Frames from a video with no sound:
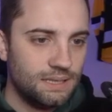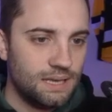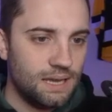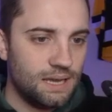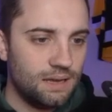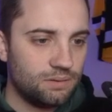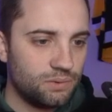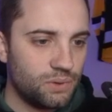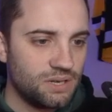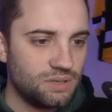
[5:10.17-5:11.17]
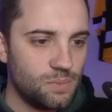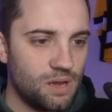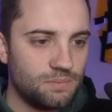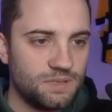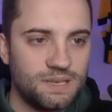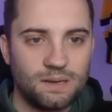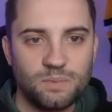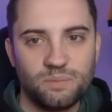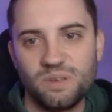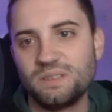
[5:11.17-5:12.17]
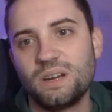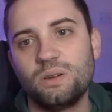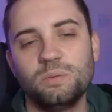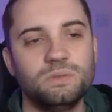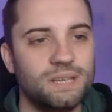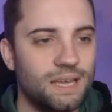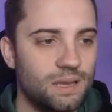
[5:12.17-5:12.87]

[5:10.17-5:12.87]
I'm going to thrash some arms, tell them they've been terrible, kick